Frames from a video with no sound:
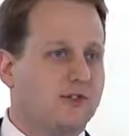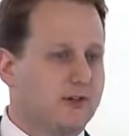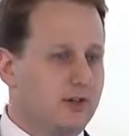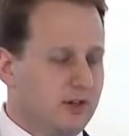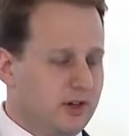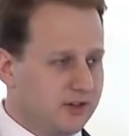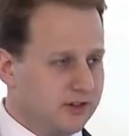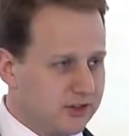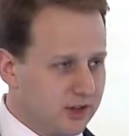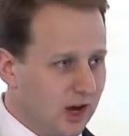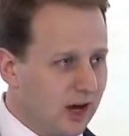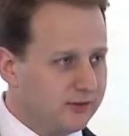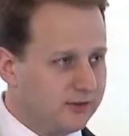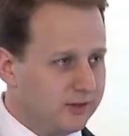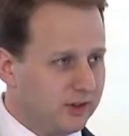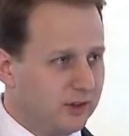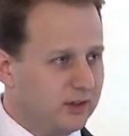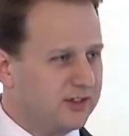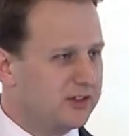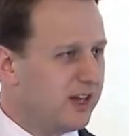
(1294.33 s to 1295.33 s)
softer and
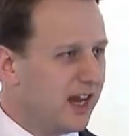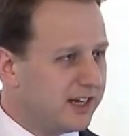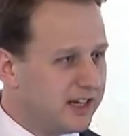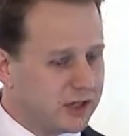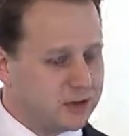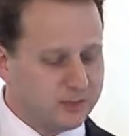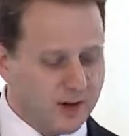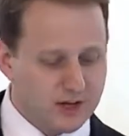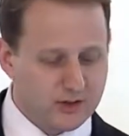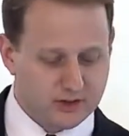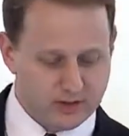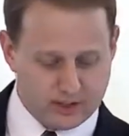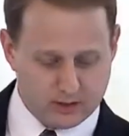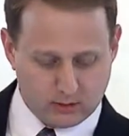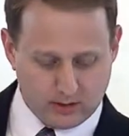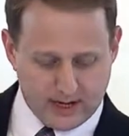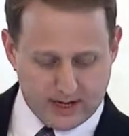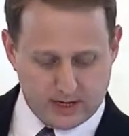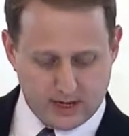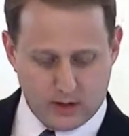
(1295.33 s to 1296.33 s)
softer. It's not an especially
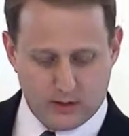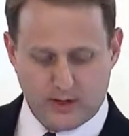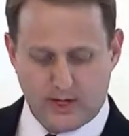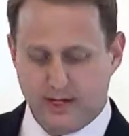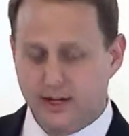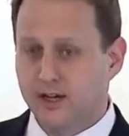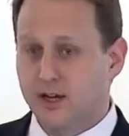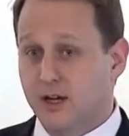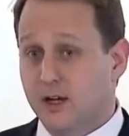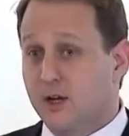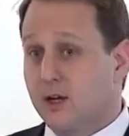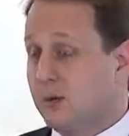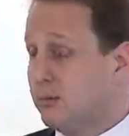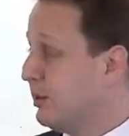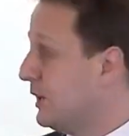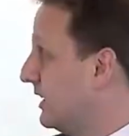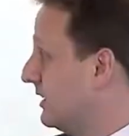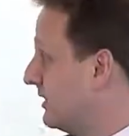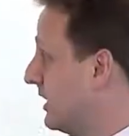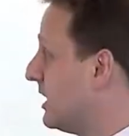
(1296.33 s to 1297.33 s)
great coating,
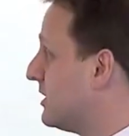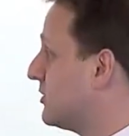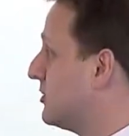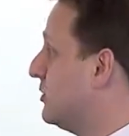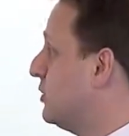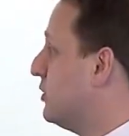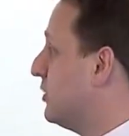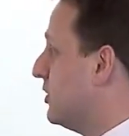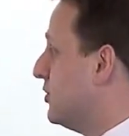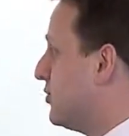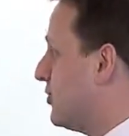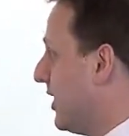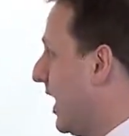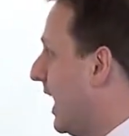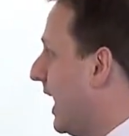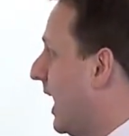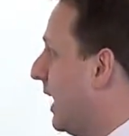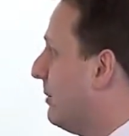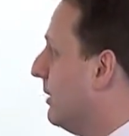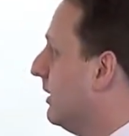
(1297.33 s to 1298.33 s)
but it does do the
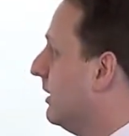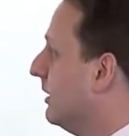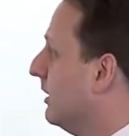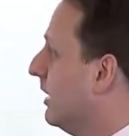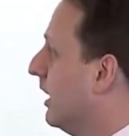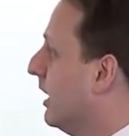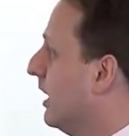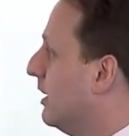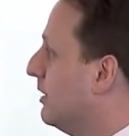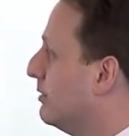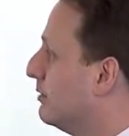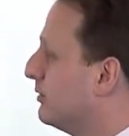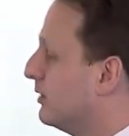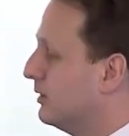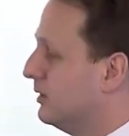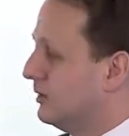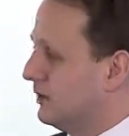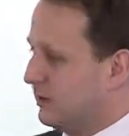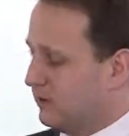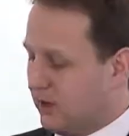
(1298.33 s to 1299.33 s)
job
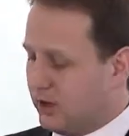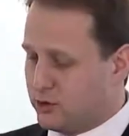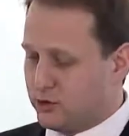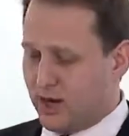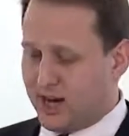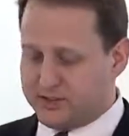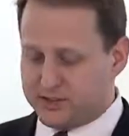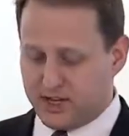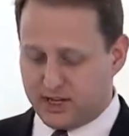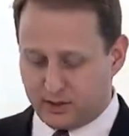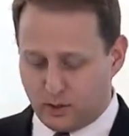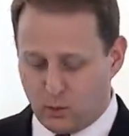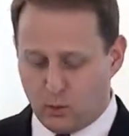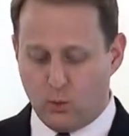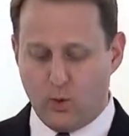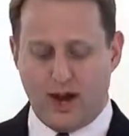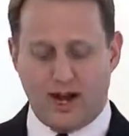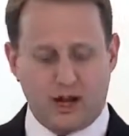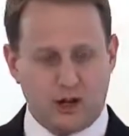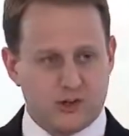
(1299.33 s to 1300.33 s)
of addressing the
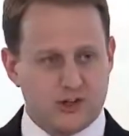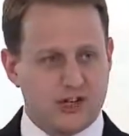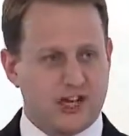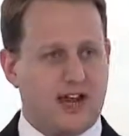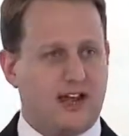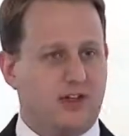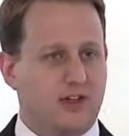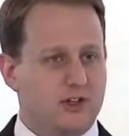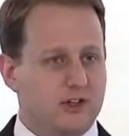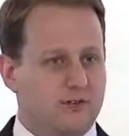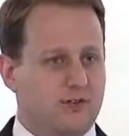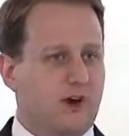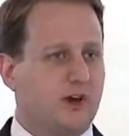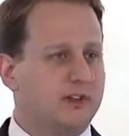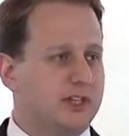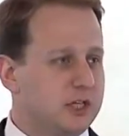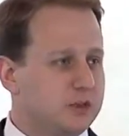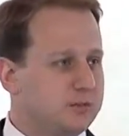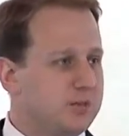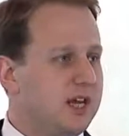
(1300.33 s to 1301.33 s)
wear challenge of
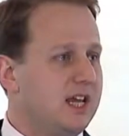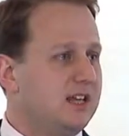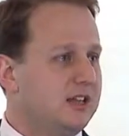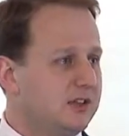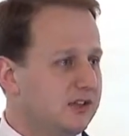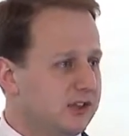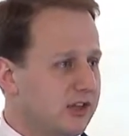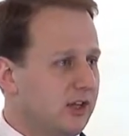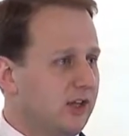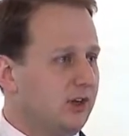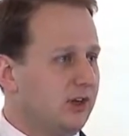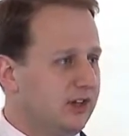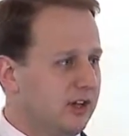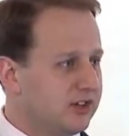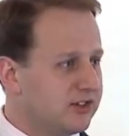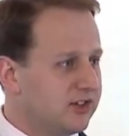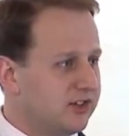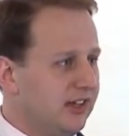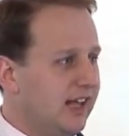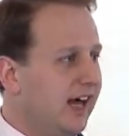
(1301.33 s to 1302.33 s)
all these pins that are going
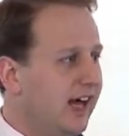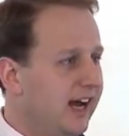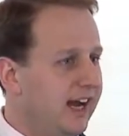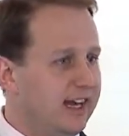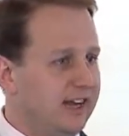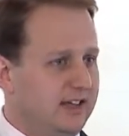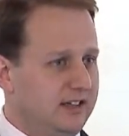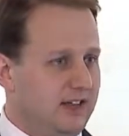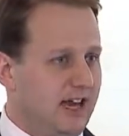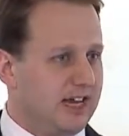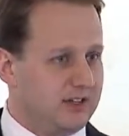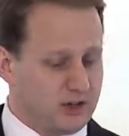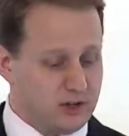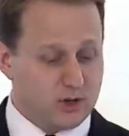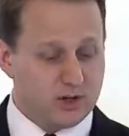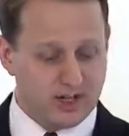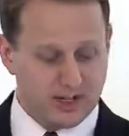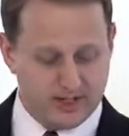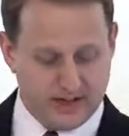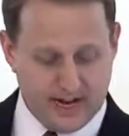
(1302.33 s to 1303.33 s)
to slide as
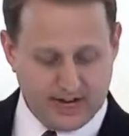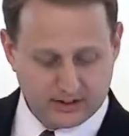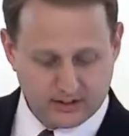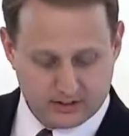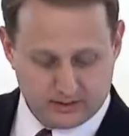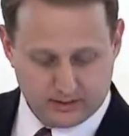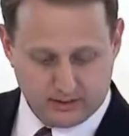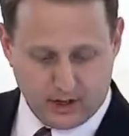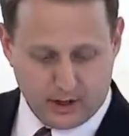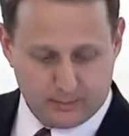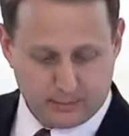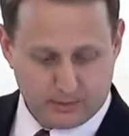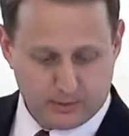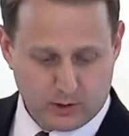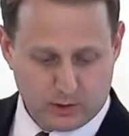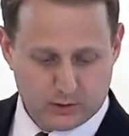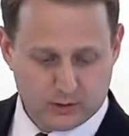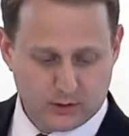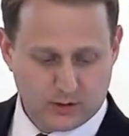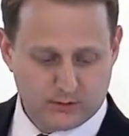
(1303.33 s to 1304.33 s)
you connect up
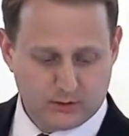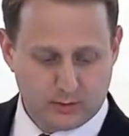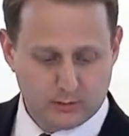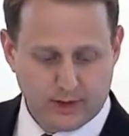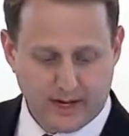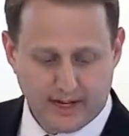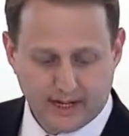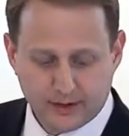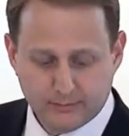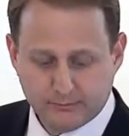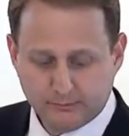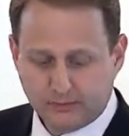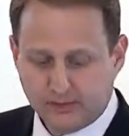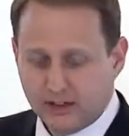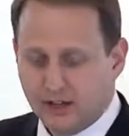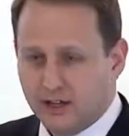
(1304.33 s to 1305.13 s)
your server bank.